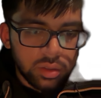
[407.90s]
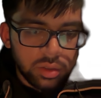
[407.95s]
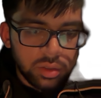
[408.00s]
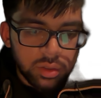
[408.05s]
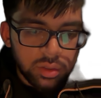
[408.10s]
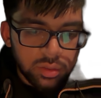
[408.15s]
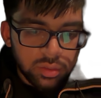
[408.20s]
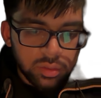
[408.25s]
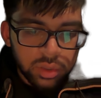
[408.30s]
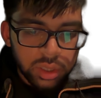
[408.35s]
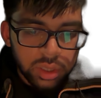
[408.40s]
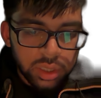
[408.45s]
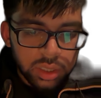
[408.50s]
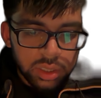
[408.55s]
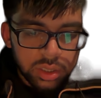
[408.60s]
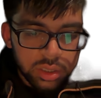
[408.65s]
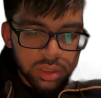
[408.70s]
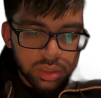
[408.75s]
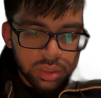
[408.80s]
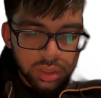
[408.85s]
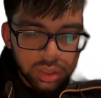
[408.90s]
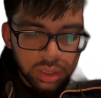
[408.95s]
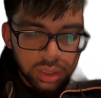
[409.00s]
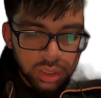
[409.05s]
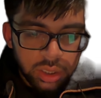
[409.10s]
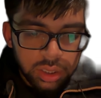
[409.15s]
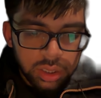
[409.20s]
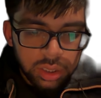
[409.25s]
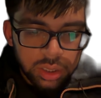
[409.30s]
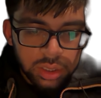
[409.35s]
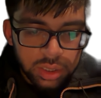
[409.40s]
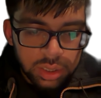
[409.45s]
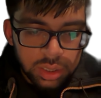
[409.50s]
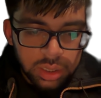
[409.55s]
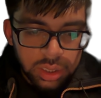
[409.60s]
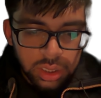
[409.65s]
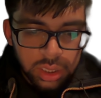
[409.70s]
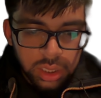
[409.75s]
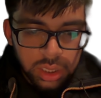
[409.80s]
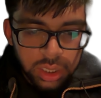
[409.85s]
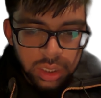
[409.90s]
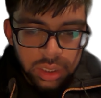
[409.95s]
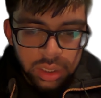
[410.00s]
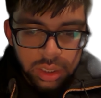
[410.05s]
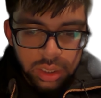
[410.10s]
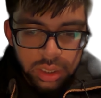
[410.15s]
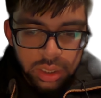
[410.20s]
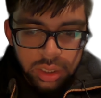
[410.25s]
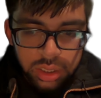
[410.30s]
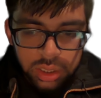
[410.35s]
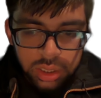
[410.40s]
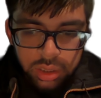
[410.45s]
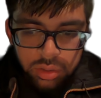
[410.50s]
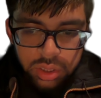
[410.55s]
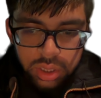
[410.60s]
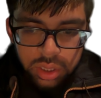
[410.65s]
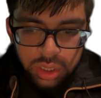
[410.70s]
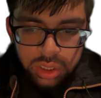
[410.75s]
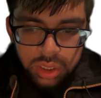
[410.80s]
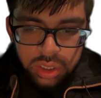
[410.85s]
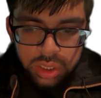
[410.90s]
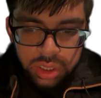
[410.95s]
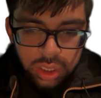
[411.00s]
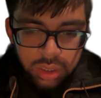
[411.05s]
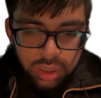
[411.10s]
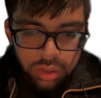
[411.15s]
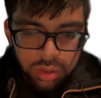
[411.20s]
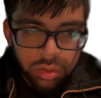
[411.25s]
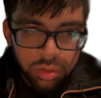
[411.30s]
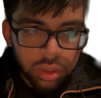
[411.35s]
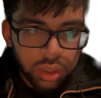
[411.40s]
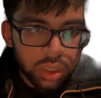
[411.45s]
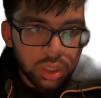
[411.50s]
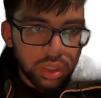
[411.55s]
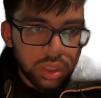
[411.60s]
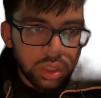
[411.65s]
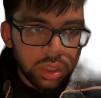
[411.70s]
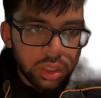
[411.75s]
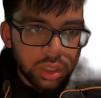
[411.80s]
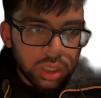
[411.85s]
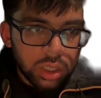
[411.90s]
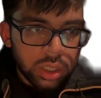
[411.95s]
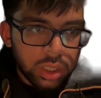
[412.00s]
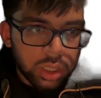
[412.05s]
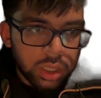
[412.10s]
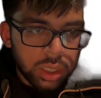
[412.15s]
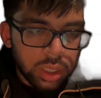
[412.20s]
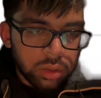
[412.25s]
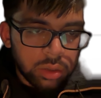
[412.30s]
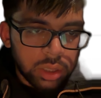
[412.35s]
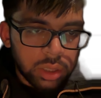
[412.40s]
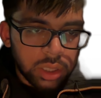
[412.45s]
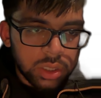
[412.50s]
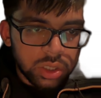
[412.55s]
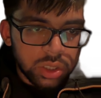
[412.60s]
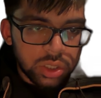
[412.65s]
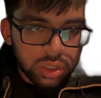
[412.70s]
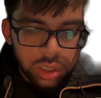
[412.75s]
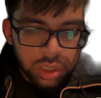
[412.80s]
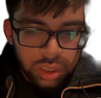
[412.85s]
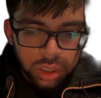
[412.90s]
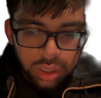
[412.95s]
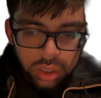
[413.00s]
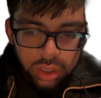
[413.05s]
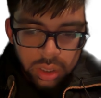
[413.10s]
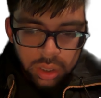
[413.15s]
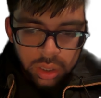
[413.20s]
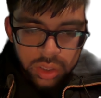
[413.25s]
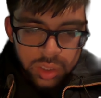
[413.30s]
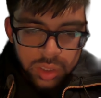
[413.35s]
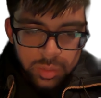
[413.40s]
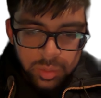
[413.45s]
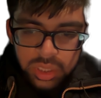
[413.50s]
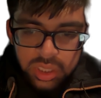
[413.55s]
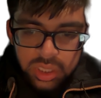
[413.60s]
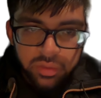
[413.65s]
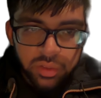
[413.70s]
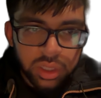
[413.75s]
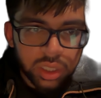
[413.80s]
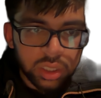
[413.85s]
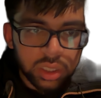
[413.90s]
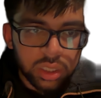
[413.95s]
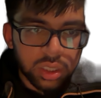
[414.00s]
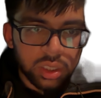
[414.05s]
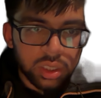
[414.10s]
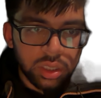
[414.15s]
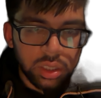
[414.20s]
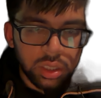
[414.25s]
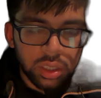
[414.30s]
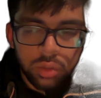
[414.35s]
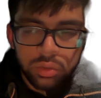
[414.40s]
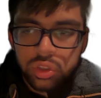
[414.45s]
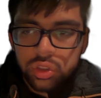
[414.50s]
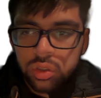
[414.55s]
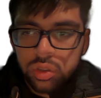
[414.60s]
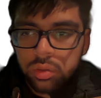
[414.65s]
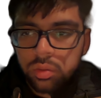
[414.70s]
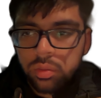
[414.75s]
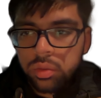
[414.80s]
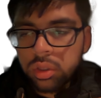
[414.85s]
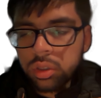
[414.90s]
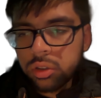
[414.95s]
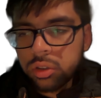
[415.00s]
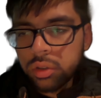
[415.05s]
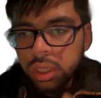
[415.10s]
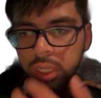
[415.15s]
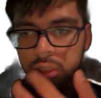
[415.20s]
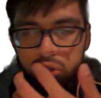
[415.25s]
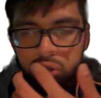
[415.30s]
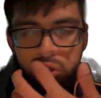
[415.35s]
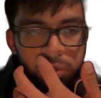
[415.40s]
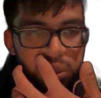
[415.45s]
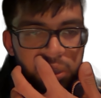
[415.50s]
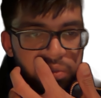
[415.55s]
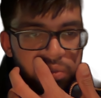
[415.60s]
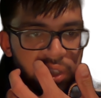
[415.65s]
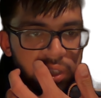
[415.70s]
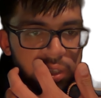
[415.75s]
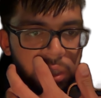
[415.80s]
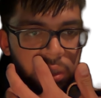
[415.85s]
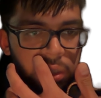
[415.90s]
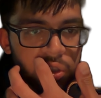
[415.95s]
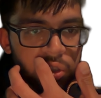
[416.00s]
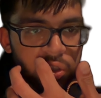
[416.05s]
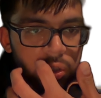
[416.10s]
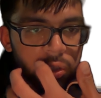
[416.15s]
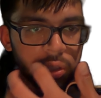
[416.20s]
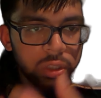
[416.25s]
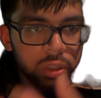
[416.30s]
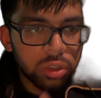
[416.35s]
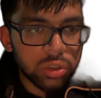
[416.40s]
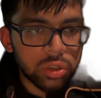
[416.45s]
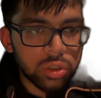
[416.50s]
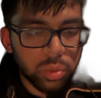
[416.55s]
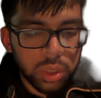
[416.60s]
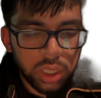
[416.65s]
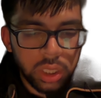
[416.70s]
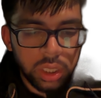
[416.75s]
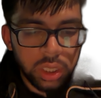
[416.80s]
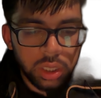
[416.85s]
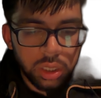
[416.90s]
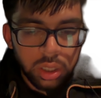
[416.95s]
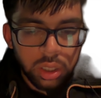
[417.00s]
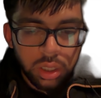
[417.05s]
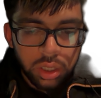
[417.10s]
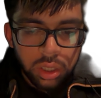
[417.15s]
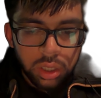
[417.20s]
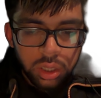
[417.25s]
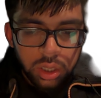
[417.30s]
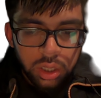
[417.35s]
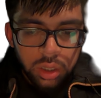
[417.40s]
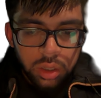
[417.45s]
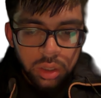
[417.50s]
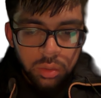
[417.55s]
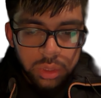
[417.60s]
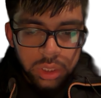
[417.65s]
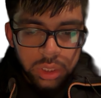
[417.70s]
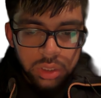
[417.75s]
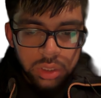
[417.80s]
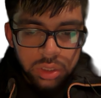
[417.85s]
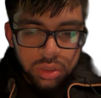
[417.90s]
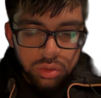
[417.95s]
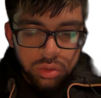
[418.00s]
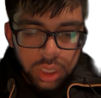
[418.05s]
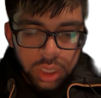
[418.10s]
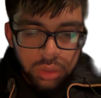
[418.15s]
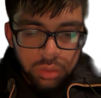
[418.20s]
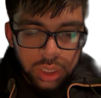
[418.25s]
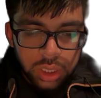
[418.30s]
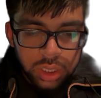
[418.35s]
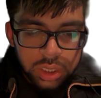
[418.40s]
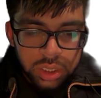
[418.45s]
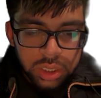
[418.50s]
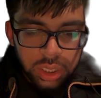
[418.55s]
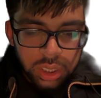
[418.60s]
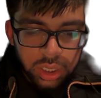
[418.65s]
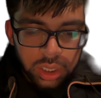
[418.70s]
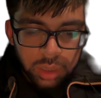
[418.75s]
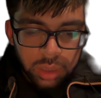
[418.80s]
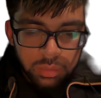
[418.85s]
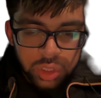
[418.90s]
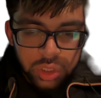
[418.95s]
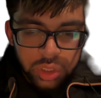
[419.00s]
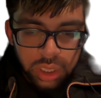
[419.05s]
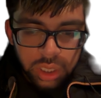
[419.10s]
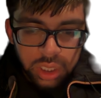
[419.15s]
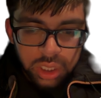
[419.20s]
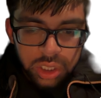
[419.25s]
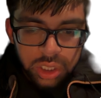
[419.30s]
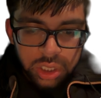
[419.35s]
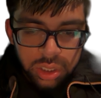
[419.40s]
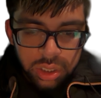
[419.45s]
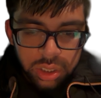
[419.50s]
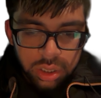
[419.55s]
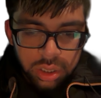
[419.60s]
fast Ethernet 0/0, and now let's specify our create our sub interface now .20. What we need to do now is encapsulation